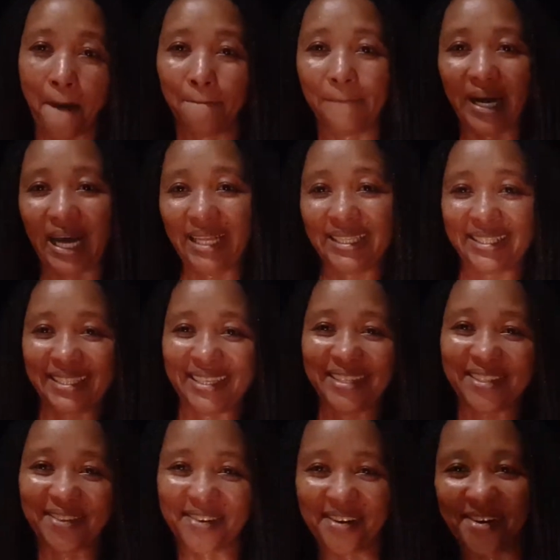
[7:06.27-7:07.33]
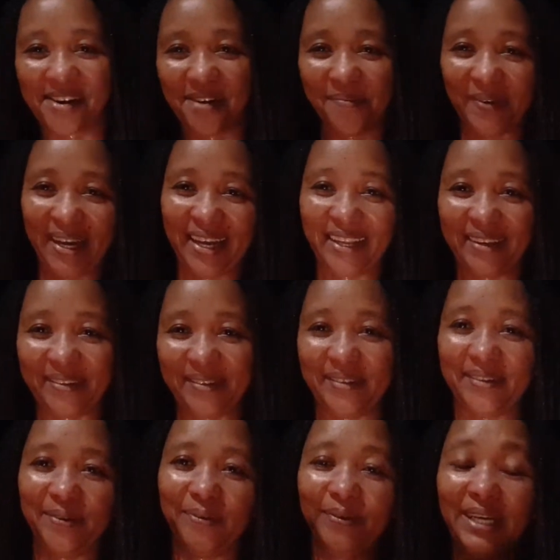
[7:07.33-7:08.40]
Panties or commando?
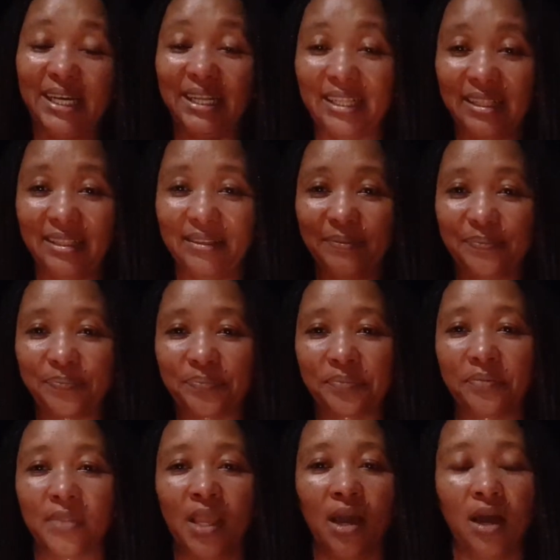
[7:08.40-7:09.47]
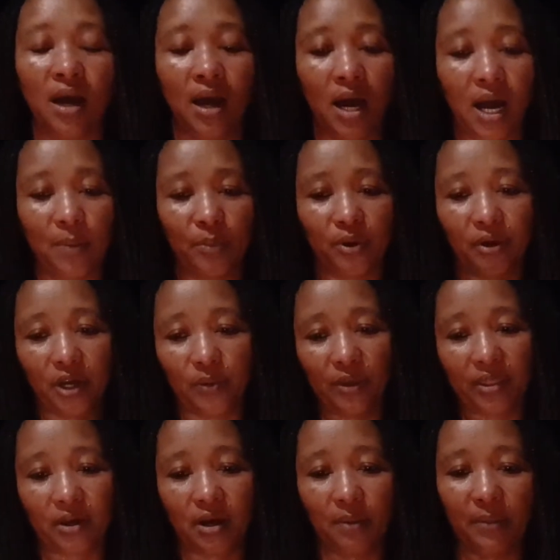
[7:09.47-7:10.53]
Well, I'm going
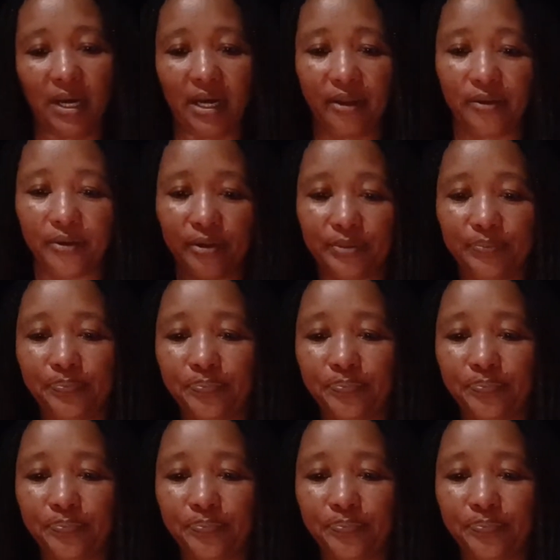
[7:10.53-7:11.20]
with commando.